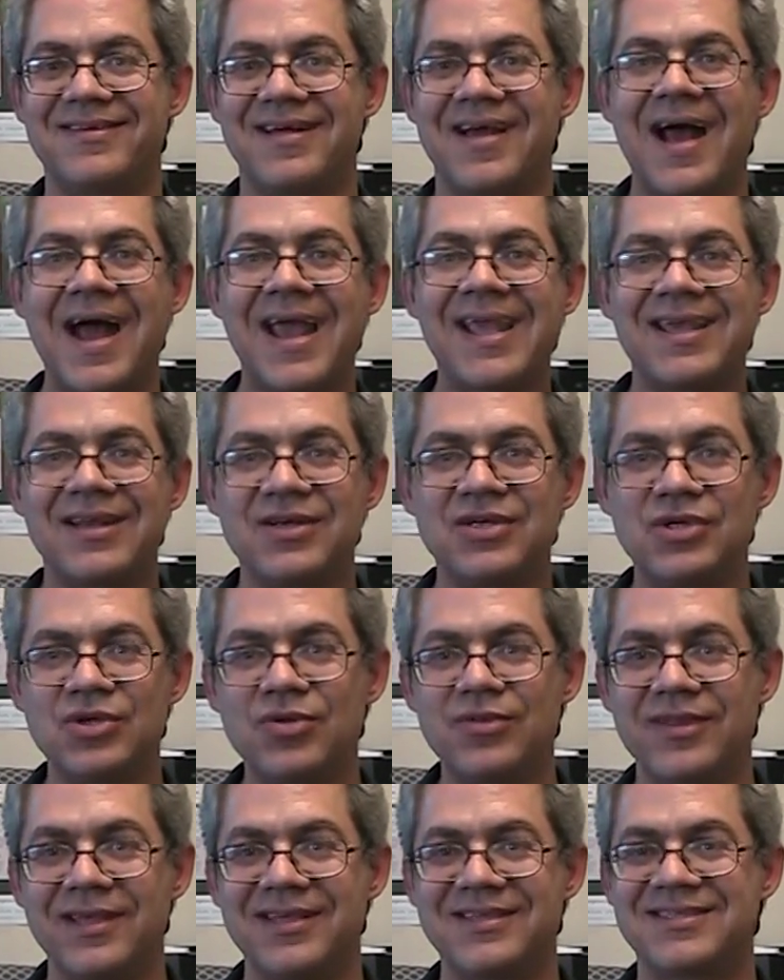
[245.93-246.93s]
I can do
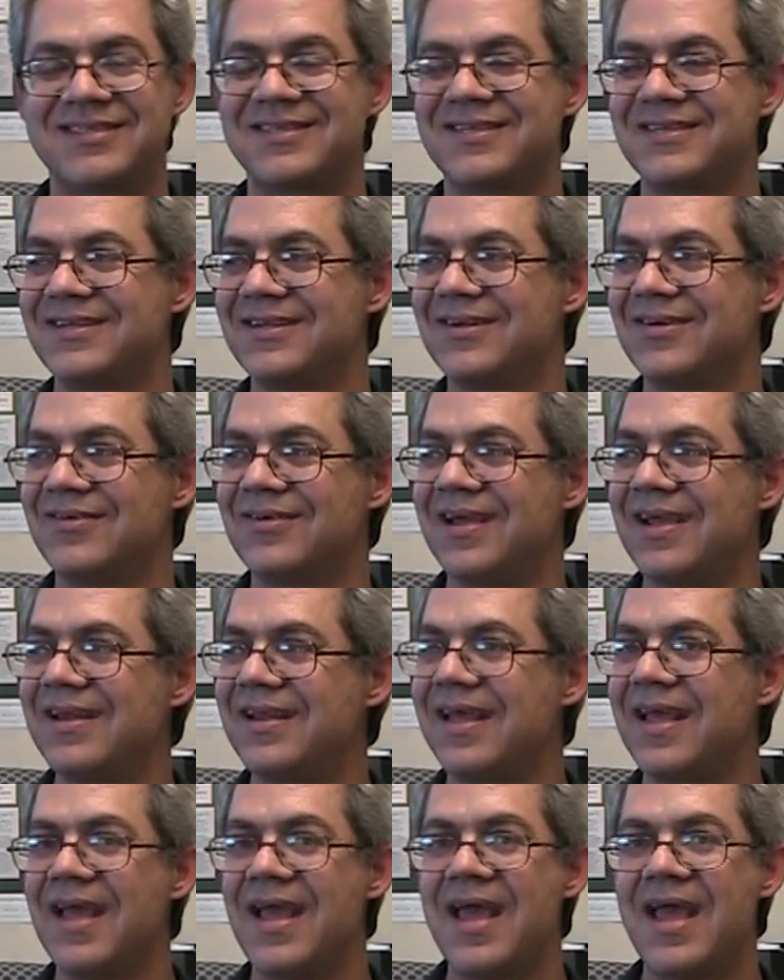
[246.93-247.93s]
this, right?
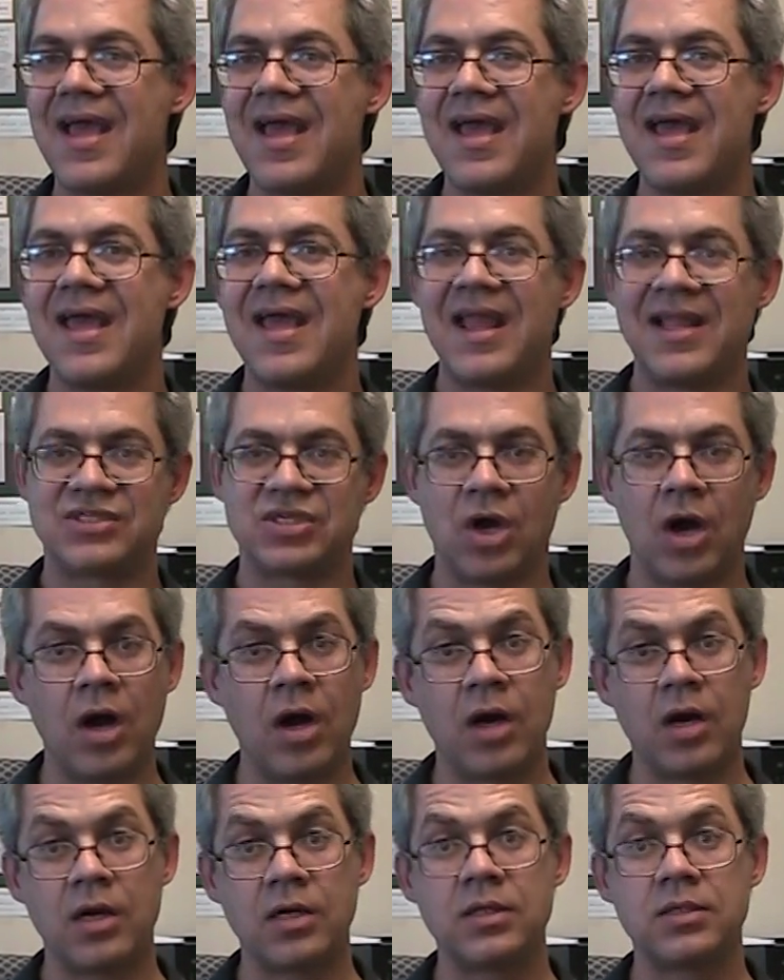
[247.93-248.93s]
It's
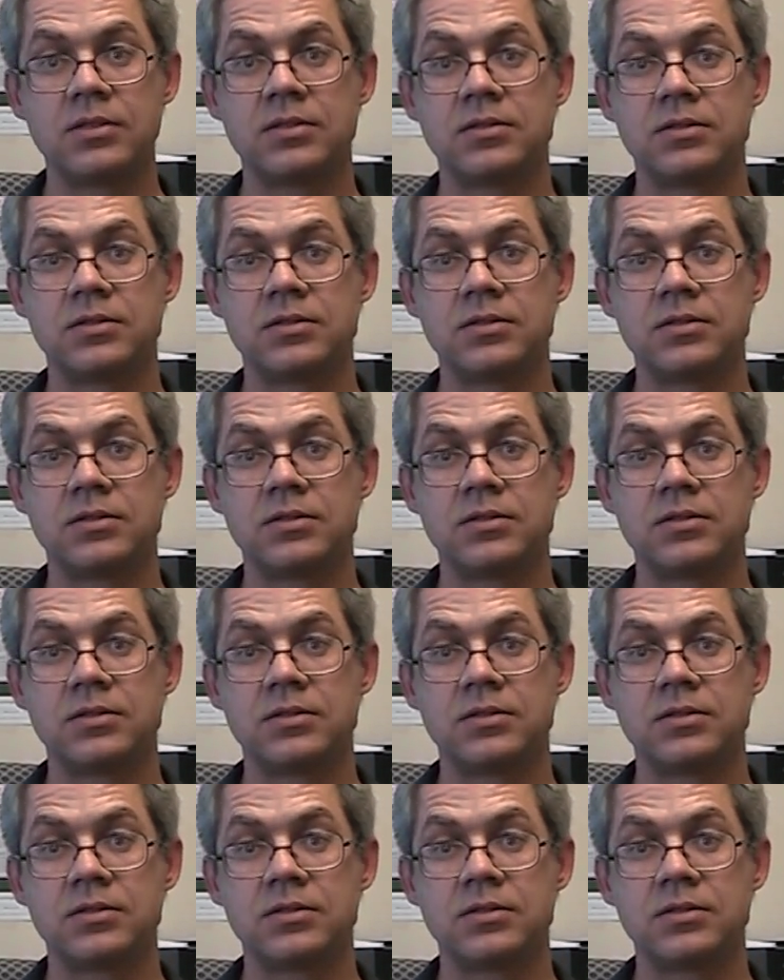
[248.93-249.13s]
hard,